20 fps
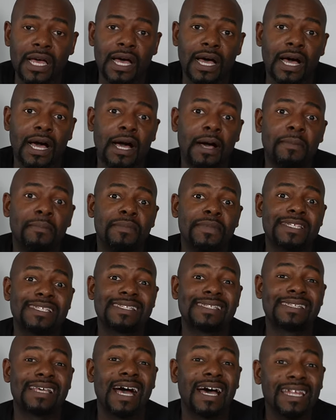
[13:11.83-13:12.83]
Um,
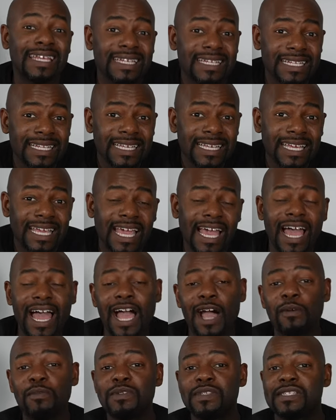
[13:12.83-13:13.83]
sonically,
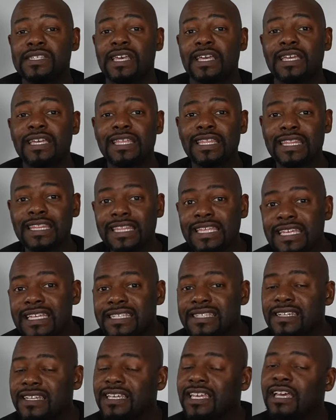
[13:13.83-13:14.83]
I would say
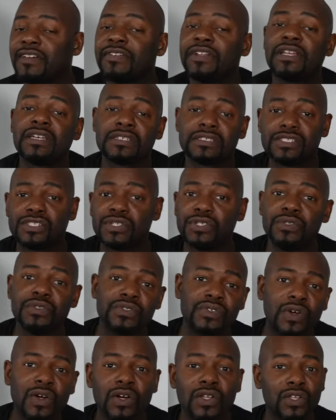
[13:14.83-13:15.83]
these and the KEF lsx 2s
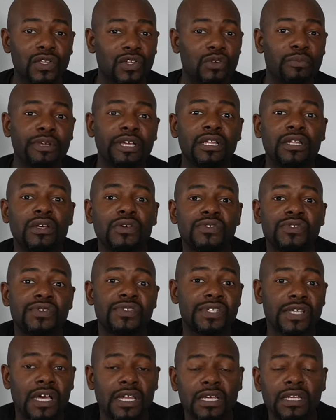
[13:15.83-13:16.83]
are a little bit closer
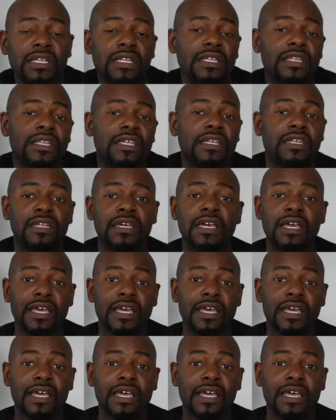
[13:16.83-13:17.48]
sonically than